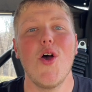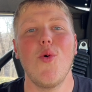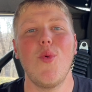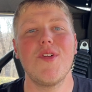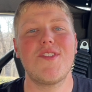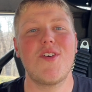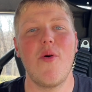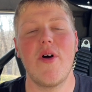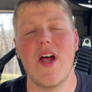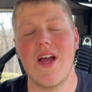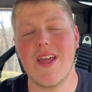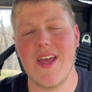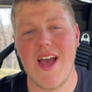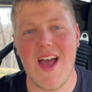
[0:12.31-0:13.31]
What's going
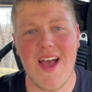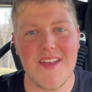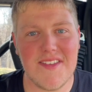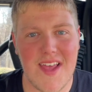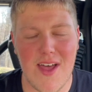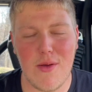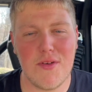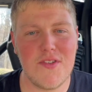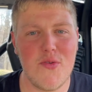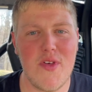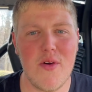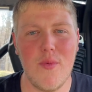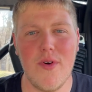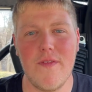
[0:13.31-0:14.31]
on guys? Alex with
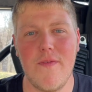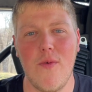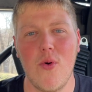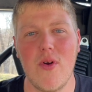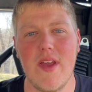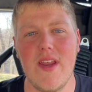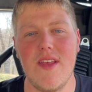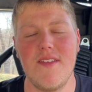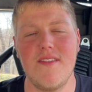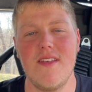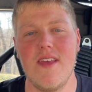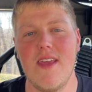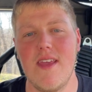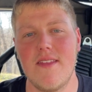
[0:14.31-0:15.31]
814
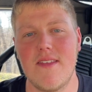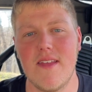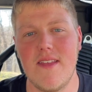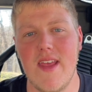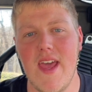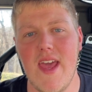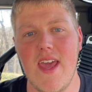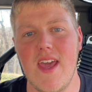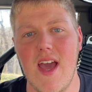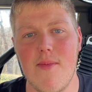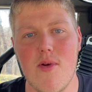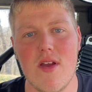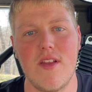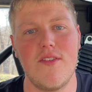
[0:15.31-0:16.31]
EDC and today
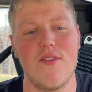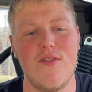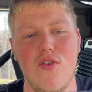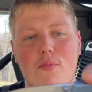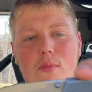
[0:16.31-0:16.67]
I'm ready to do